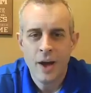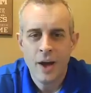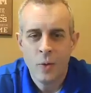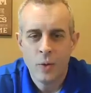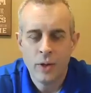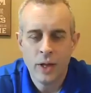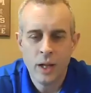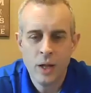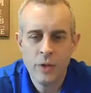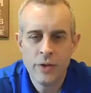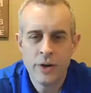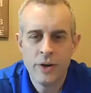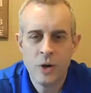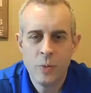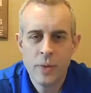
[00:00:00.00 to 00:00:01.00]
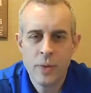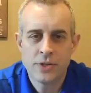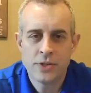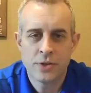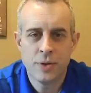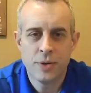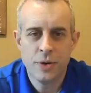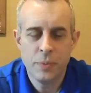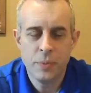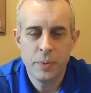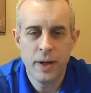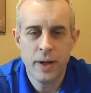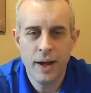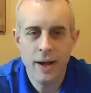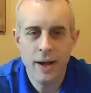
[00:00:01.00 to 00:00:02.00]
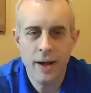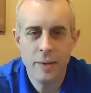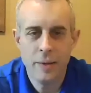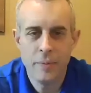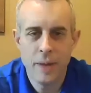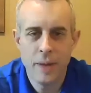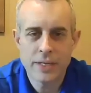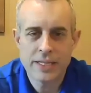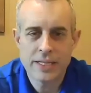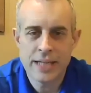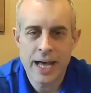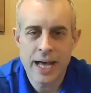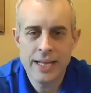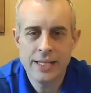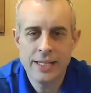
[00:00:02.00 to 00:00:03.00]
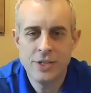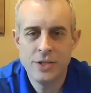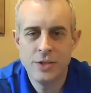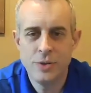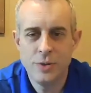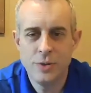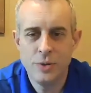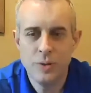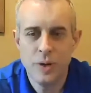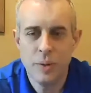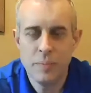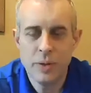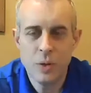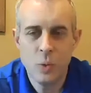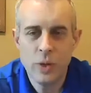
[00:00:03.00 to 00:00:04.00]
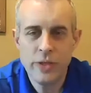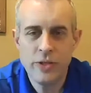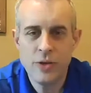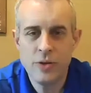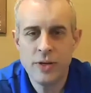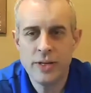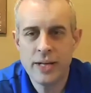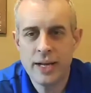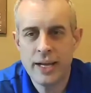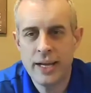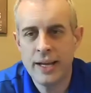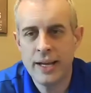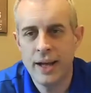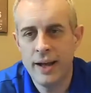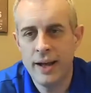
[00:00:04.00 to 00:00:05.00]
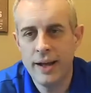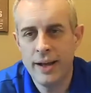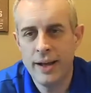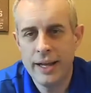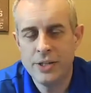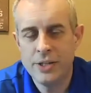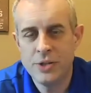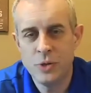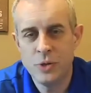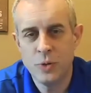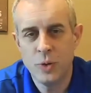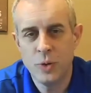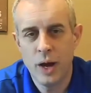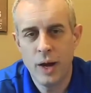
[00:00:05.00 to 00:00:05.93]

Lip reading: Well, hello there, Nomads Group. I'm excited to be with you today and to